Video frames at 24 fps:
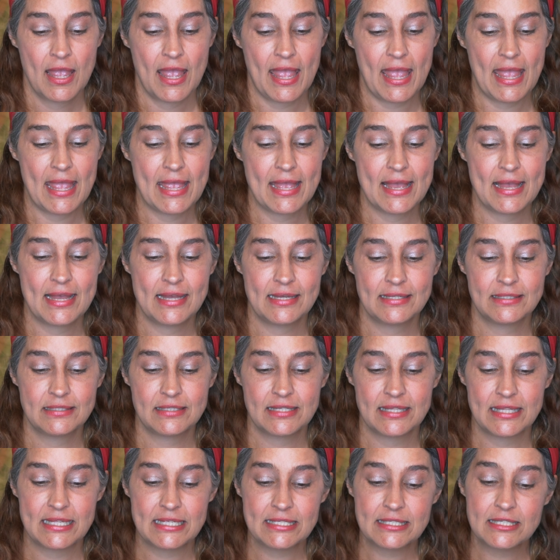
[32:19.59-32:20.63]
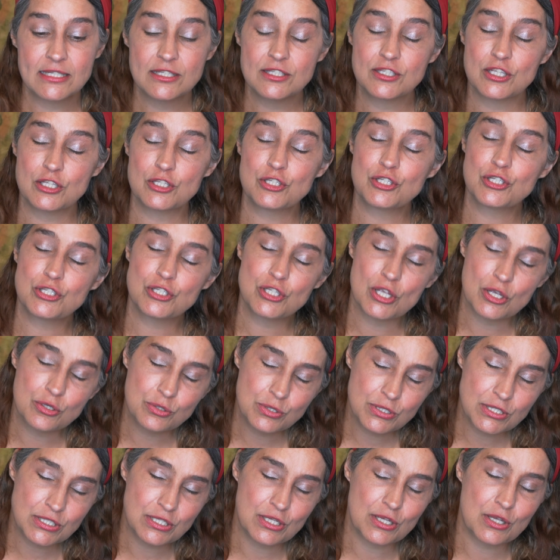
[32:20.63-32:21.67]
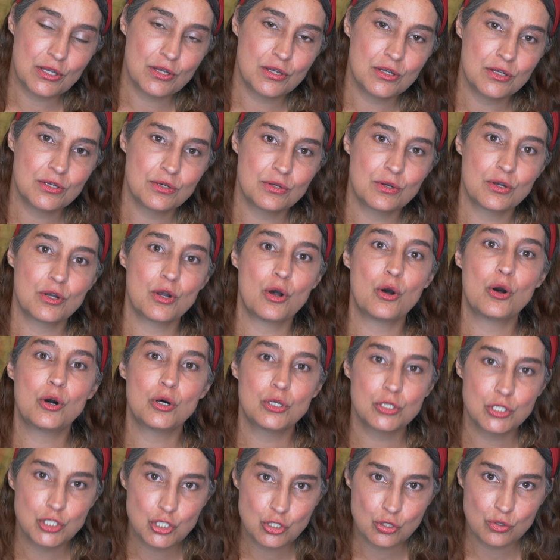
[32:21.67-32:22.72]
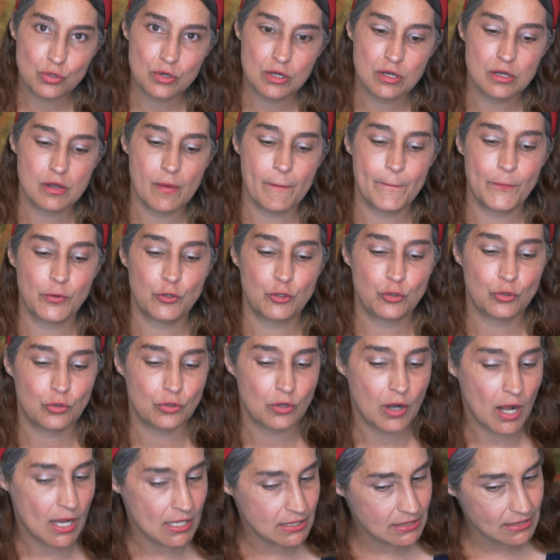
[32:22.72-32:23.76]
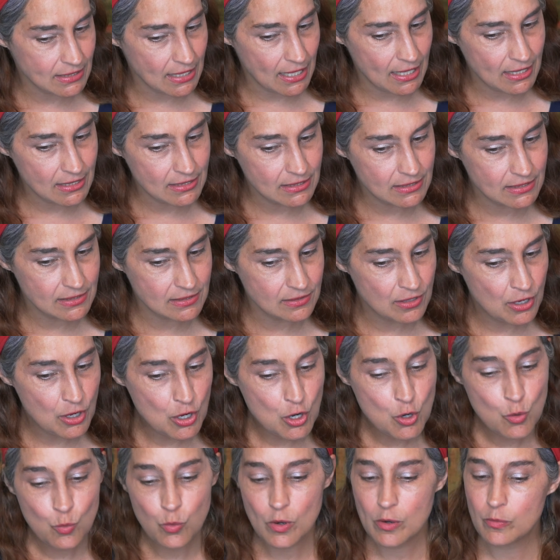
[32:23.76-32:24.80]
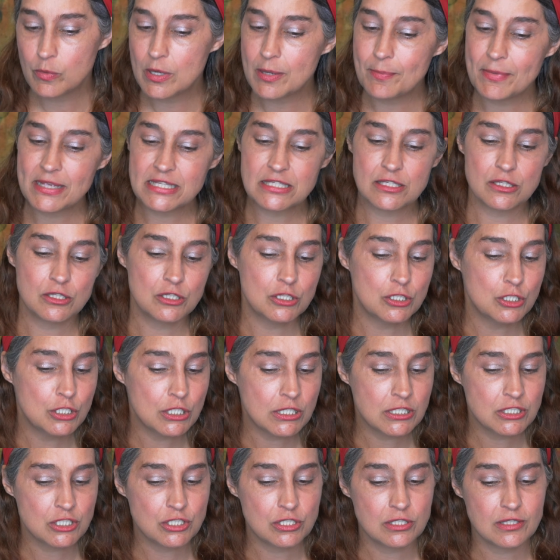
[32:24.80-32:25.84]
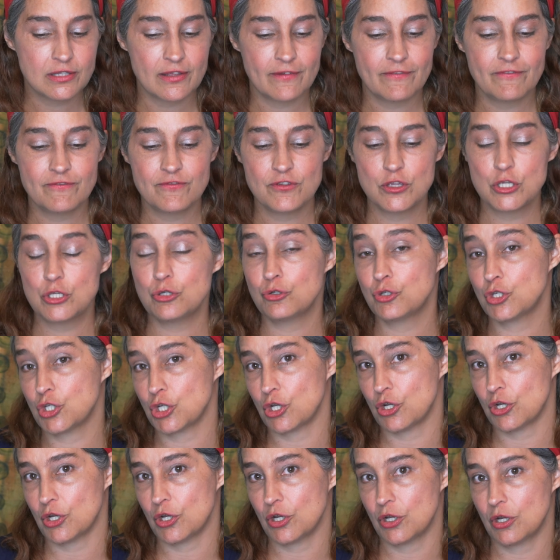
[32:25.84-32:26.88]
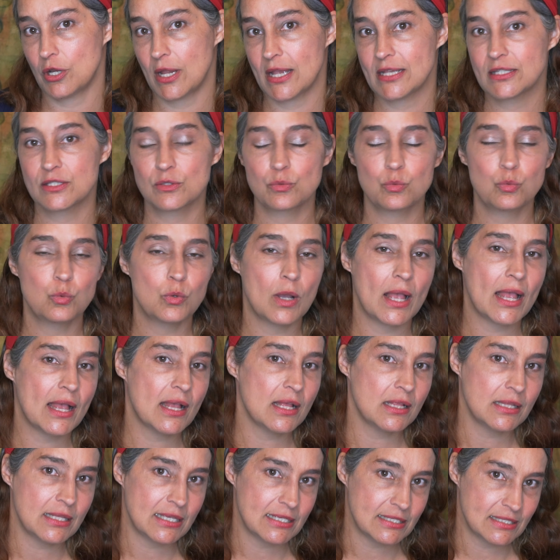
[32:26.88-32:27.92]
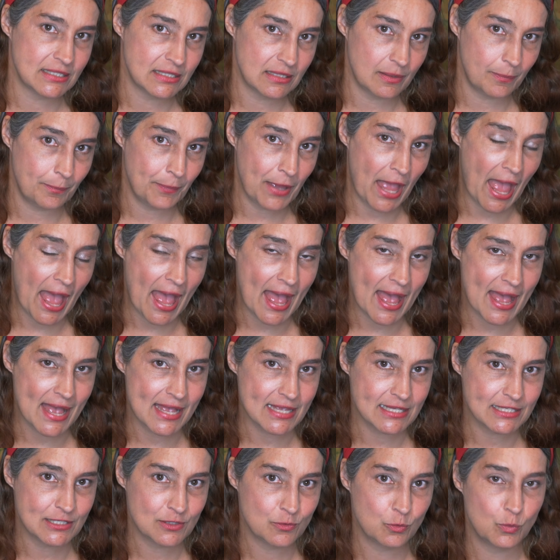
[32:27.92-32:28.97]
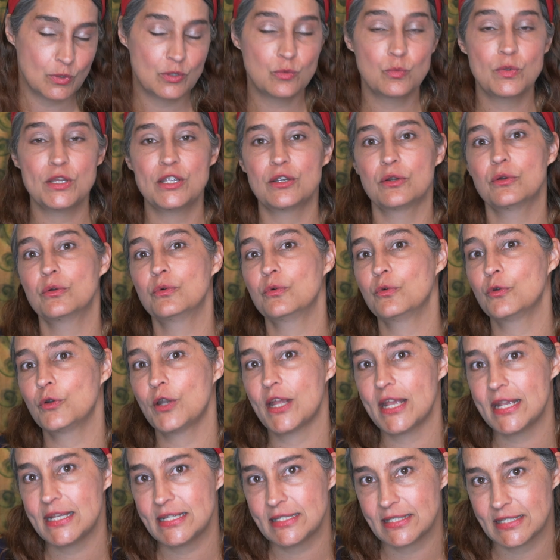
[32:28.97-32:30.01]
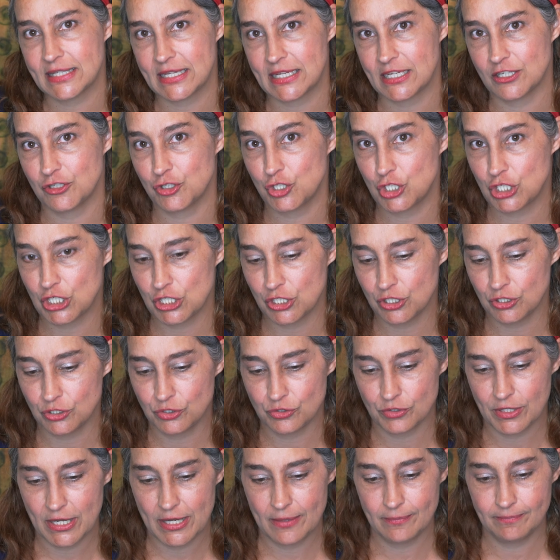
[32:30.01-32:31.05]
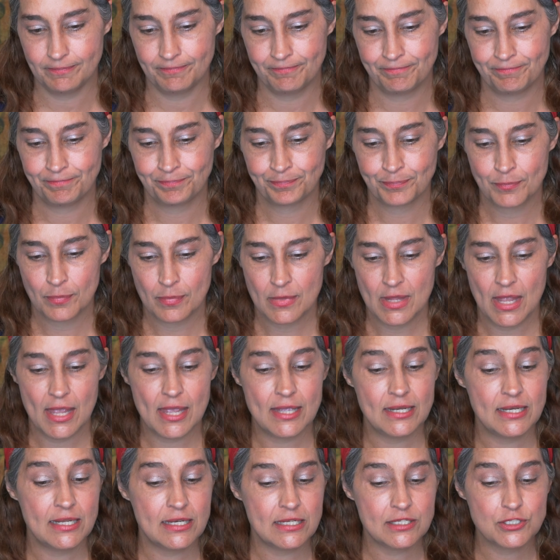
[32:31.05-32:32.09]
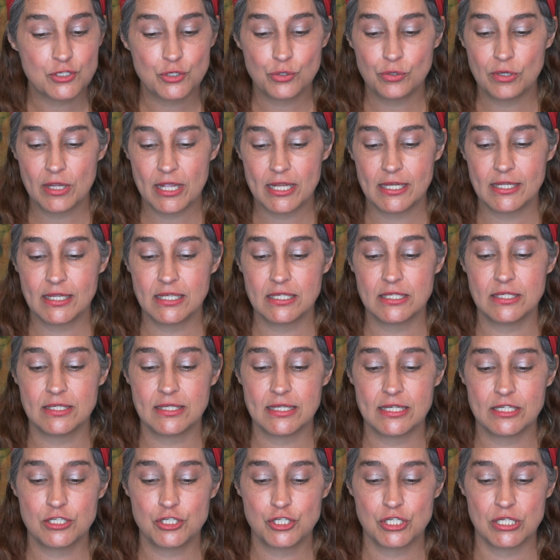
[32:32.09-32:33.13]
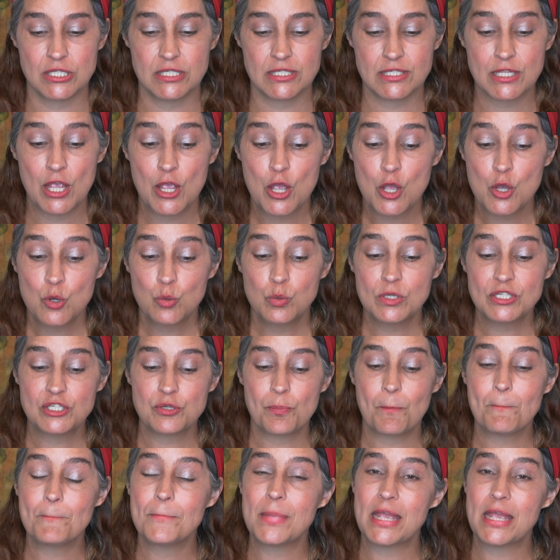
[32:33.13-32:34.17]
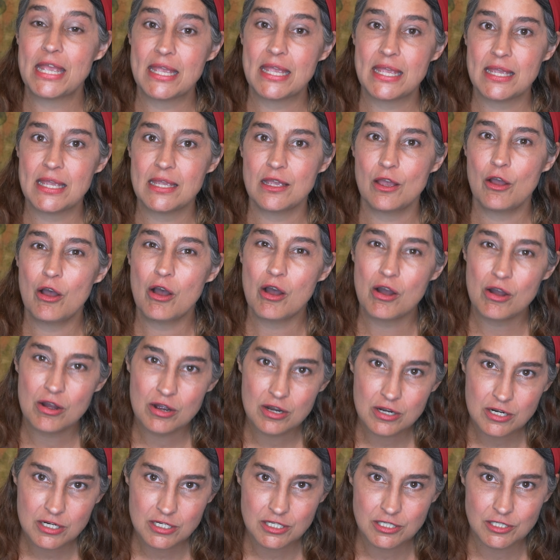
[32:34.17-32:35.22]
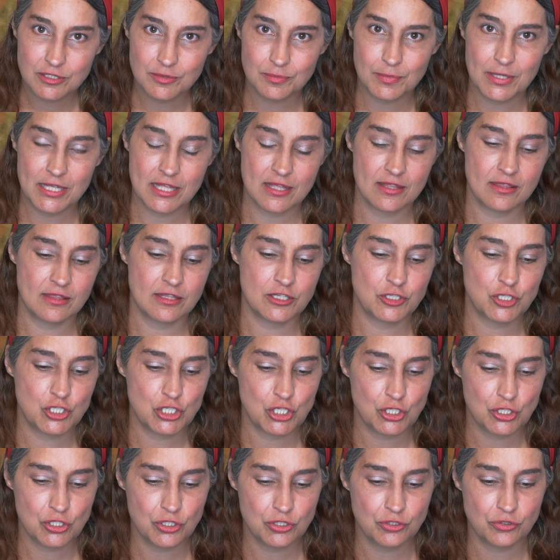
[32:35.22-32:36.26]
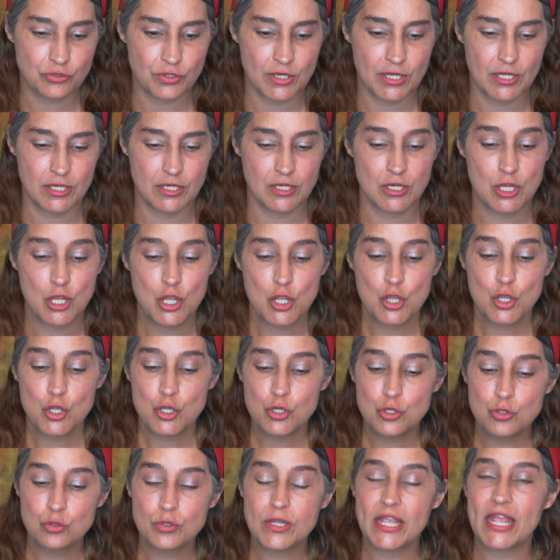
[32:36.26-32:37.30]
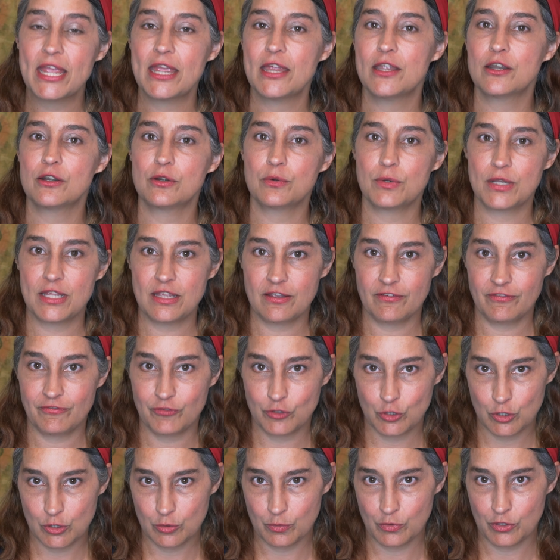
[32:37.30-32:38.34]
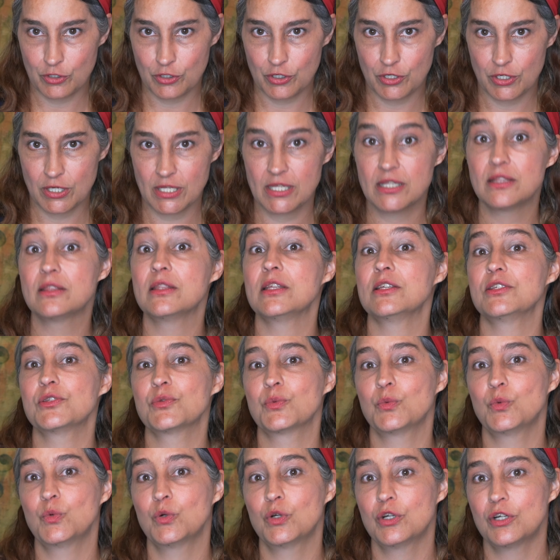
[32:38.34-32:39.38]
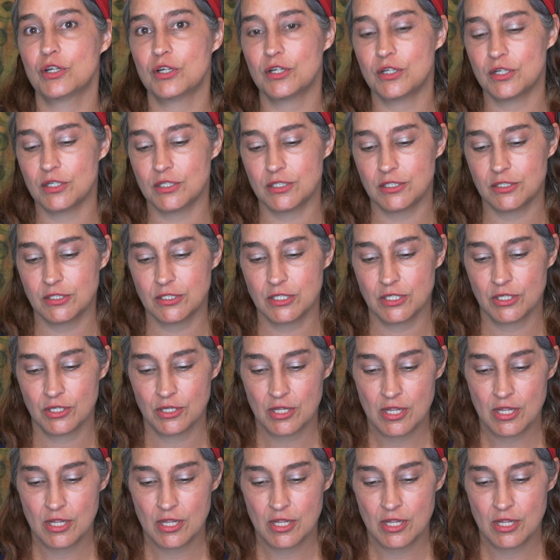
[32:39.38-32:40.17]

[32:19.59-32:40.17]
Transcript: And this is a socio cultural process where we must look to the future as well as the past when we are raising children and it has created conditions which may harm the children who carry forward in this world.